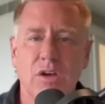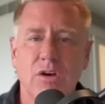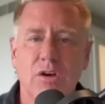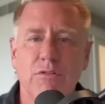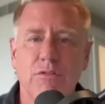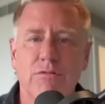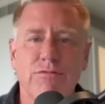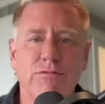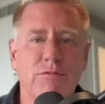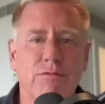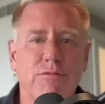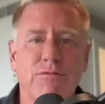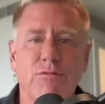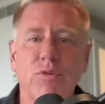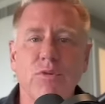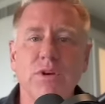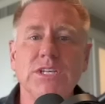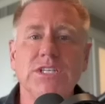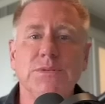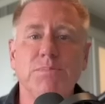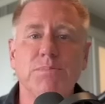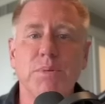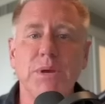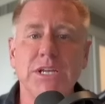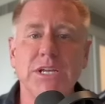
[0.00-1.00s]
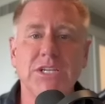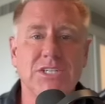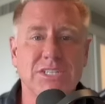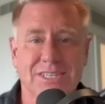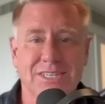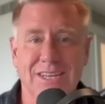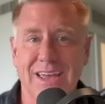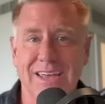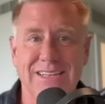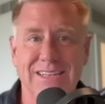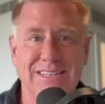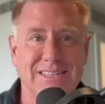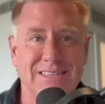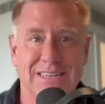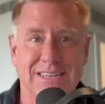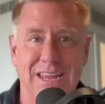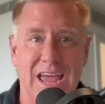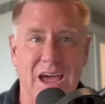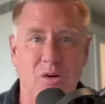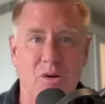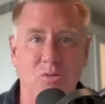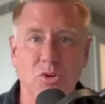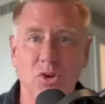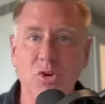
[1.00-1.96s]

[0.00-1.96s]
f- free speech sites down?